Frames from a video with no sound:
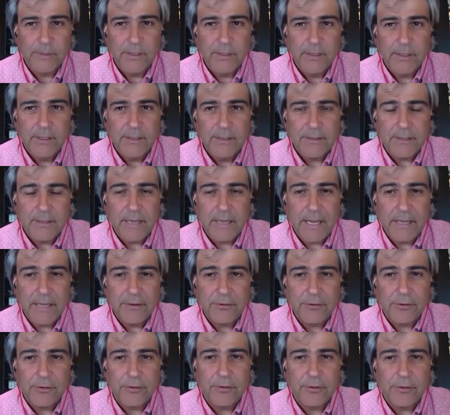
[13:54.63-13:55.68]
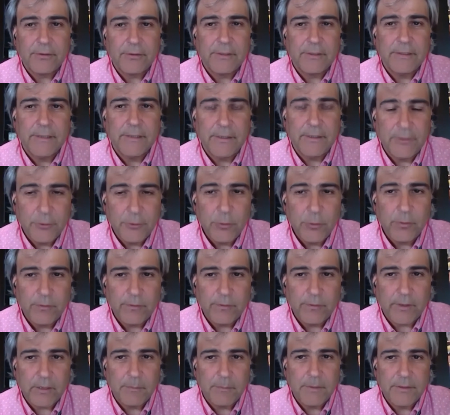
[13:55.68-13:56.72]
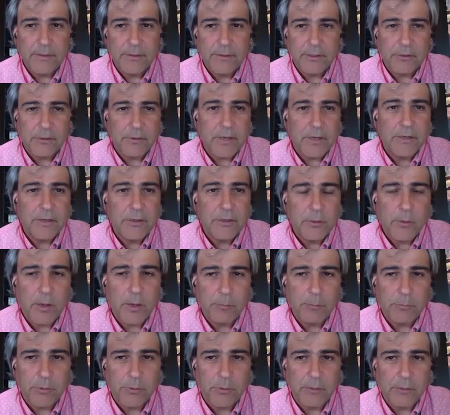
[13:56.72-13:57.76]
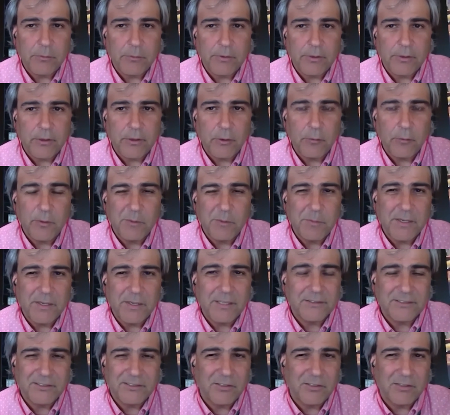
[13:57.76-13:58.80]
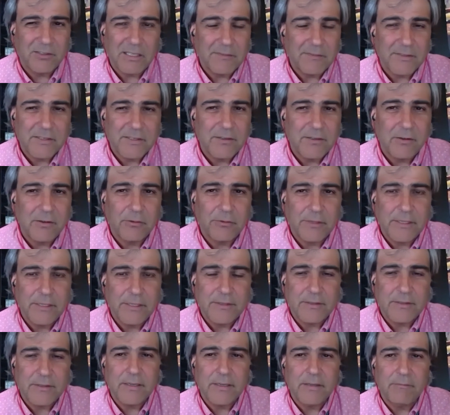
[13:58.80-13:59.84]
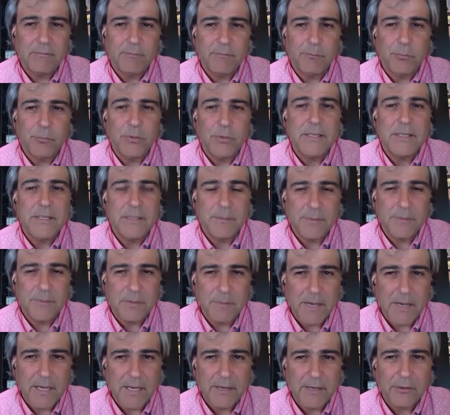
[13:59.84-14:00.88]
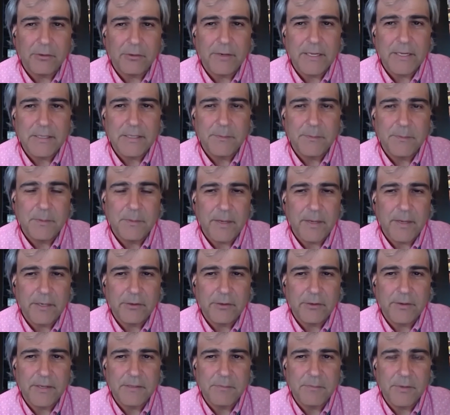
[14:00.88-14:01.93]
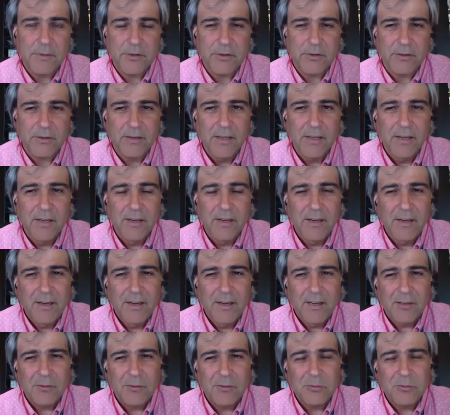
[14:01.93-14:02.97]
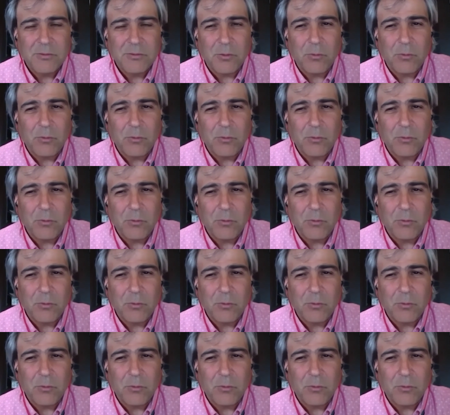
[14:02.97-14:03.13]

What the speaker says: to enter in a new environment to create a new outbreak with COVID, because a lot of it's, it's the pre-symptomatic or asymptomatic transmission. So